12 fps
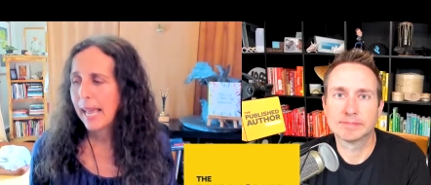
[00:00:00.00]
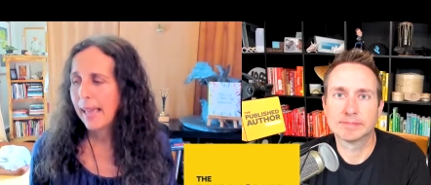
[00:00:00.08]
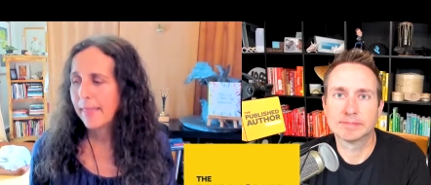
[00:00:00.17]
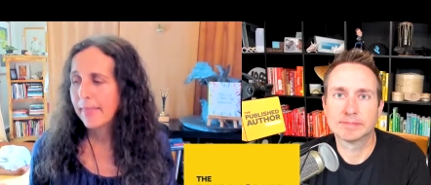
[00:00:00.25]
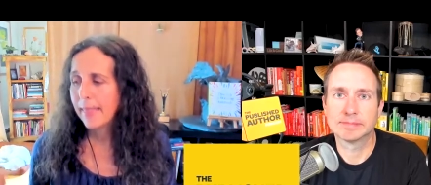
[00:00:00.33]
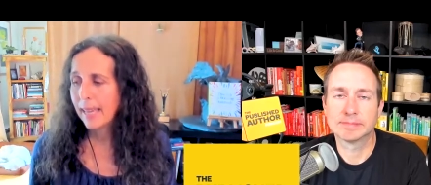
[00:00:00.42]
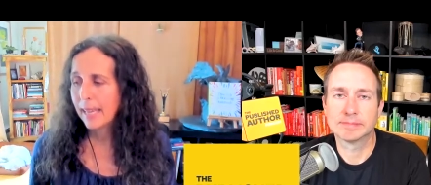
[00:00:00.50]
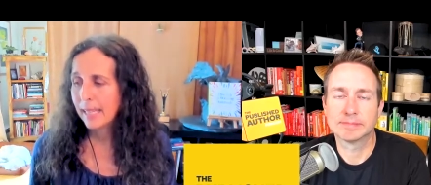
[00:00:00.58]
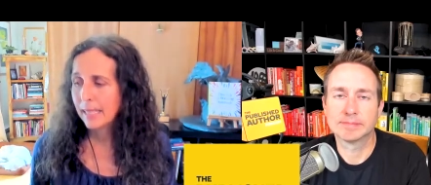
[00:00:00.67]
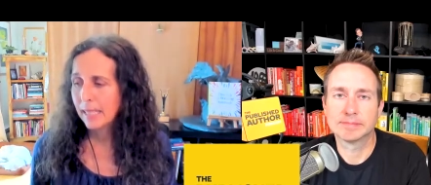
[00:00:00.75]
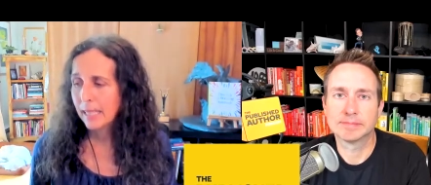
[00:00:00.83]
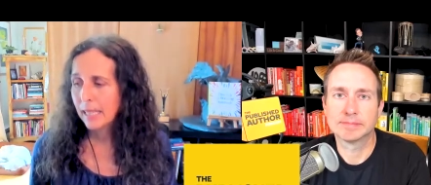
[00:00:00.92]
Speaker 1: and
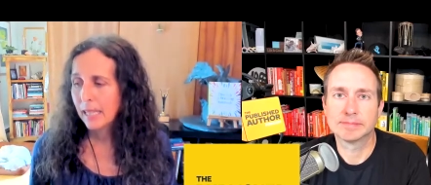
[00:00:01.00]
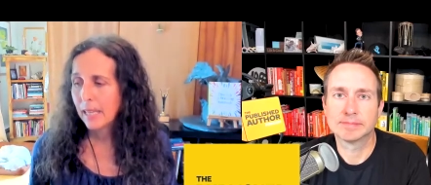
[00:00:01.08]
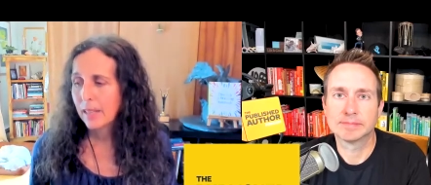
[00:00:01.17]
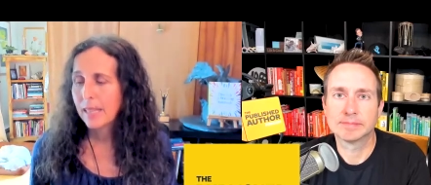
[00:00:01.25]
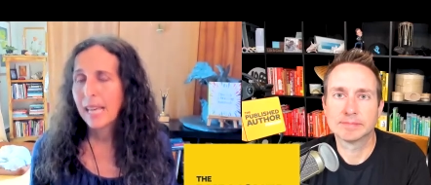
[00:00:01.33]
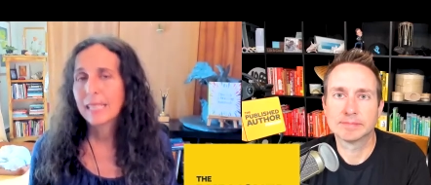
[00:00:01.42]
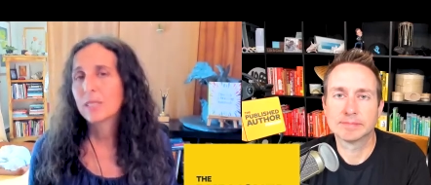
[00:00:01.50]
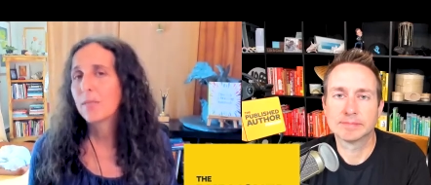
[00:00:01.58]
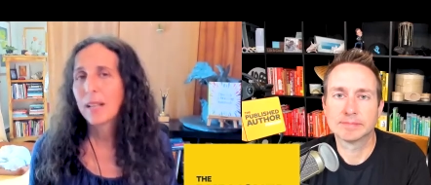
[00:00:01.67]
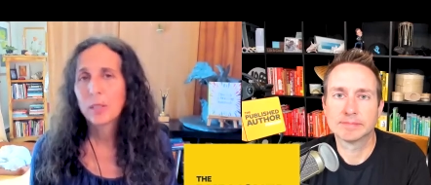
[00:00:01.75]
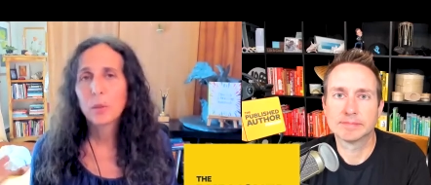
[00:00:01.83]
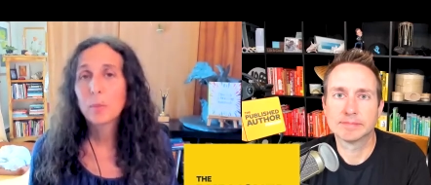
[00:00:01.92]
then that's
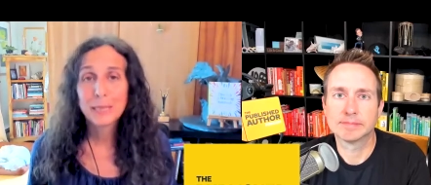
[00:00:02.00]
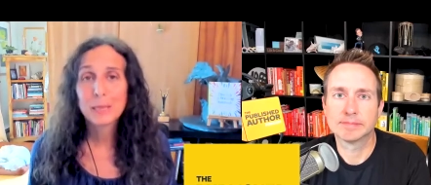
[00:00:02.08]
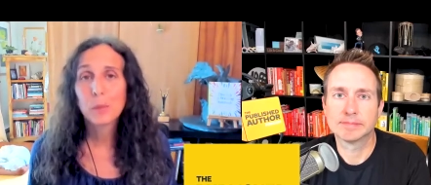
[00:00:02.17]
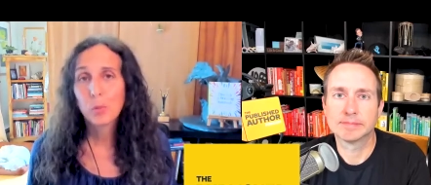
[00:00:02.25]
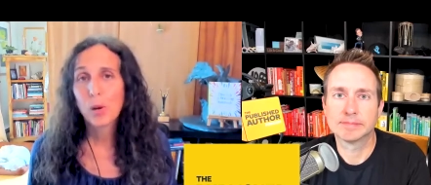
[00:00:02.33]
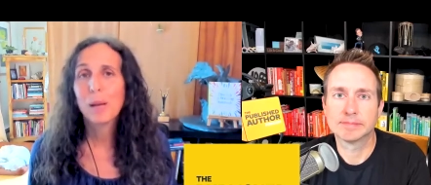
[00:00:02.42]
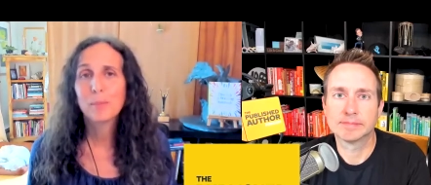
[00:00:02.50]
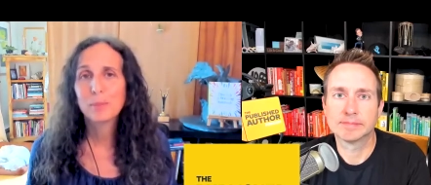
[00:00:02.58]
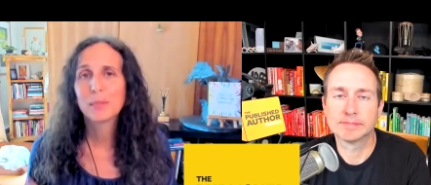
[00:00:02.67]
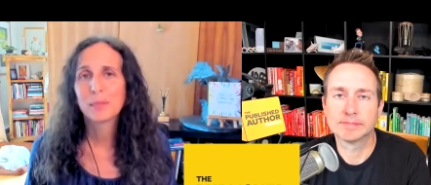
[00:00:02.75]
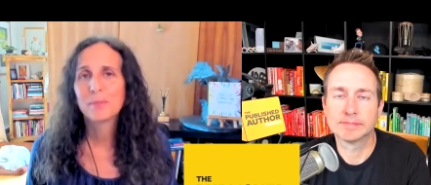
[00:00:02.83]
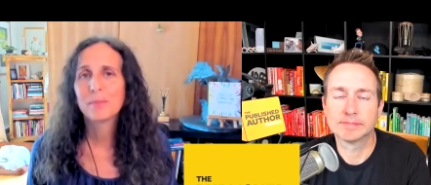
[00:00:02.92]
followed by some
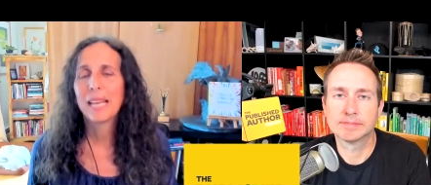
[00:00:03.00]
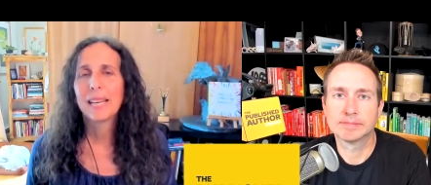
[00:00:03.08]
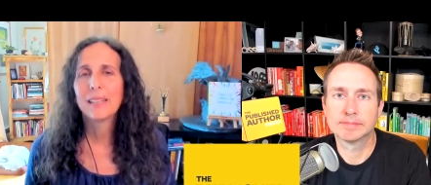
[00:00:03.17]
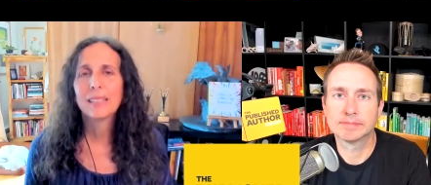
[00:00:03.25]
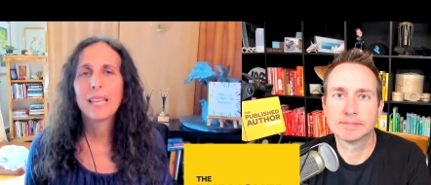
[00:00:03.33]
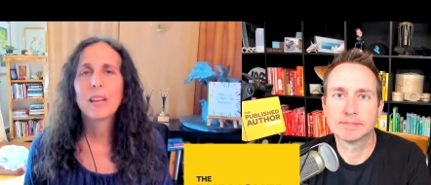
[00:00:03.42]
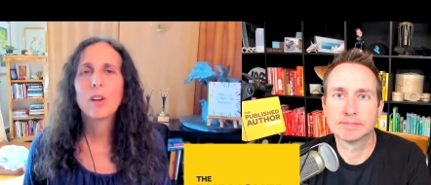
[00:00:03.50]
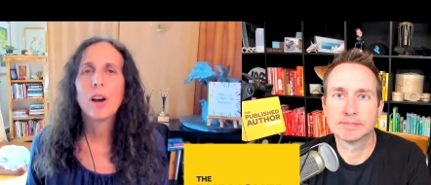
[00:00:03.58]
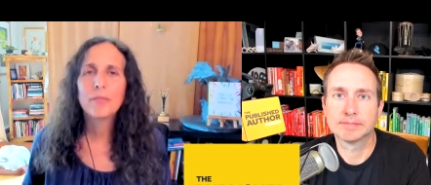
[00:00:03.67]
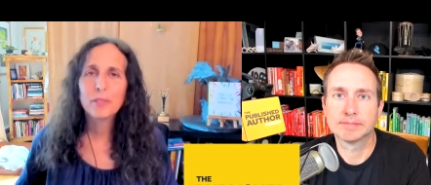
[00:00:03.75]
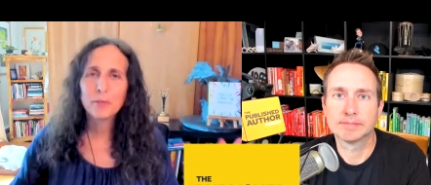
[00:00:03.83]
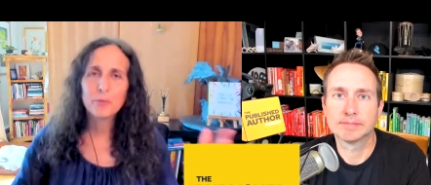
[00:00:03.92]
prompts that that
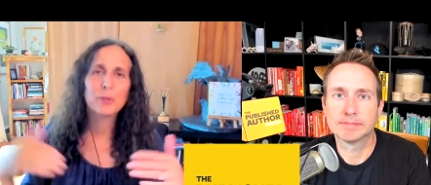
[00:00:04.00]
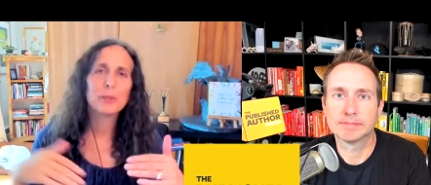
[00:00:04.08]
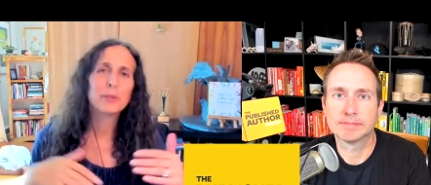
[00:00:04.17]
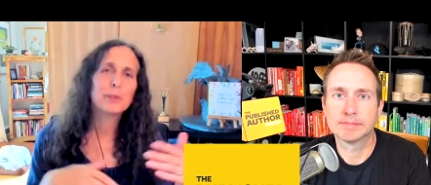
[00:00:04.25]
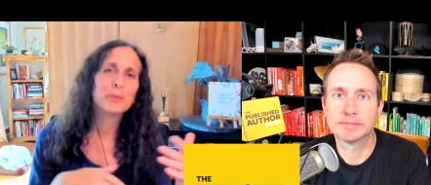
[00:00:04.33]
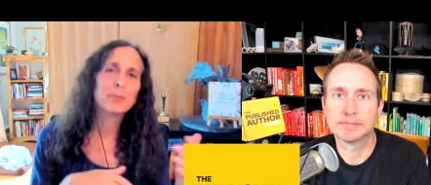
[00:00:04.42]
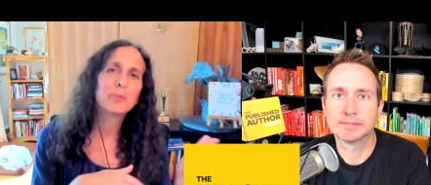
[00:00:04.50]
often will